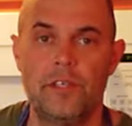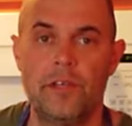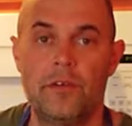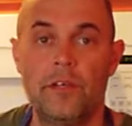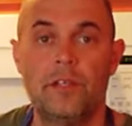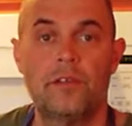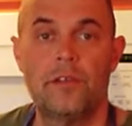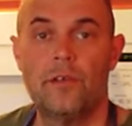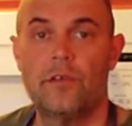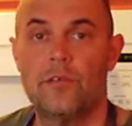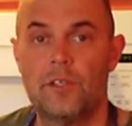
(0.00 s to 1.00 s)
sear it,
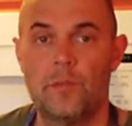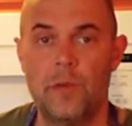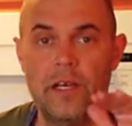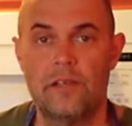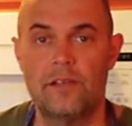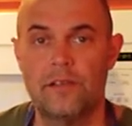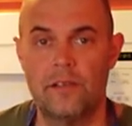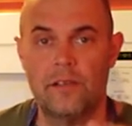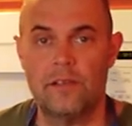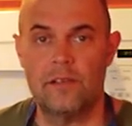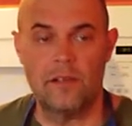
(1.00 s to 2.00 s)
so the sweetness
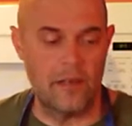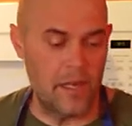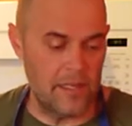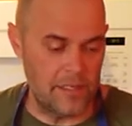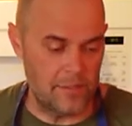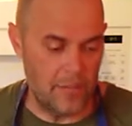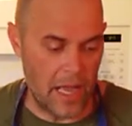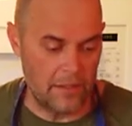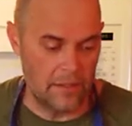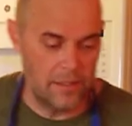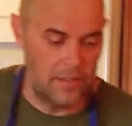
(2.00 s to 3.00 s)
is a nice
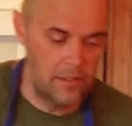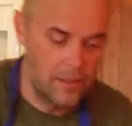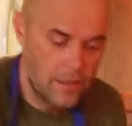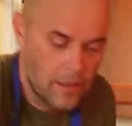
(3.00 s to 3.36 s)
balance.